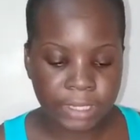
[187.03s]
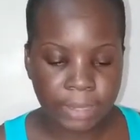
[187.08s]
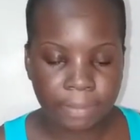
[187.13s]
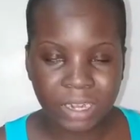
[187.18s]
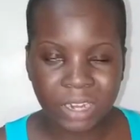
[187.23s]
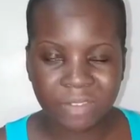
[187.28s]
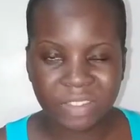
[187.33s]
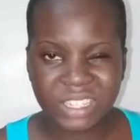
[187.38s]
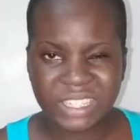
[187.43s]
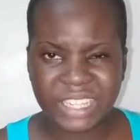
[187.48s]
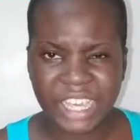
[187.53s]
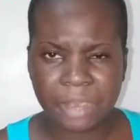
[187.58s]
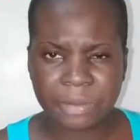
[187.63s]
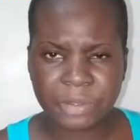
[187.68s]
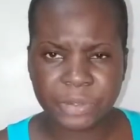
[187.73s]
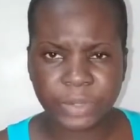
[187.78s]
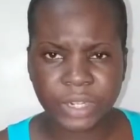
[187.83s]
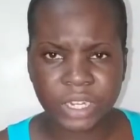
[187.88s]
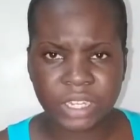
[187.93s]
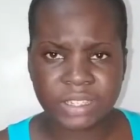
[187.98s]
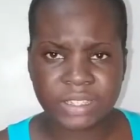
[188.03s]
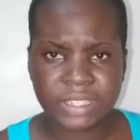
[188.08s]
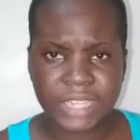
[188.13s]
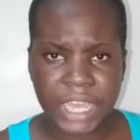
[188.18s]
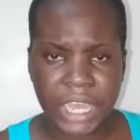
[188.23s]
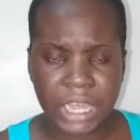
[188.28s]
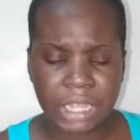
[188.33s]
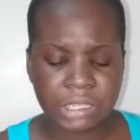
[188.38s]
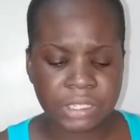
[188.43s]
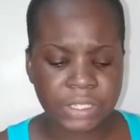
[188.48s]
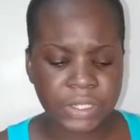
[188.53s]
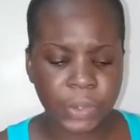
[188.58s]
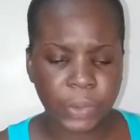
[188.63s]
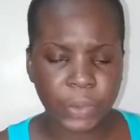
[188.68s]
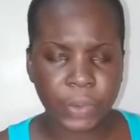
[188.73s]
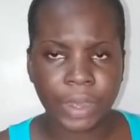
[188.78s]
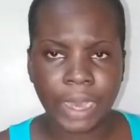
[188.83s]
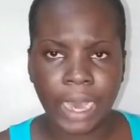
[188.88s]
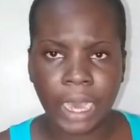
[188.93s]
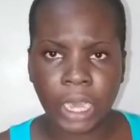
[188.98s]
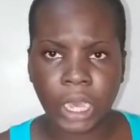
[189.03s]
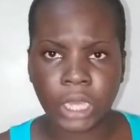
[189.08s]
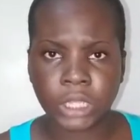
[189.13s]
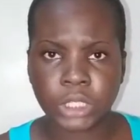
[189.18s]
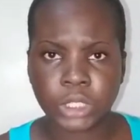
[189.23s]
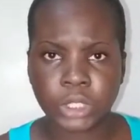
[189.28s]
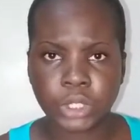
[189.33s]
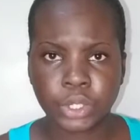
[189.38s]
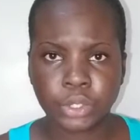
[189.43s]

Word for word: I believe the tapes were on sale, so I got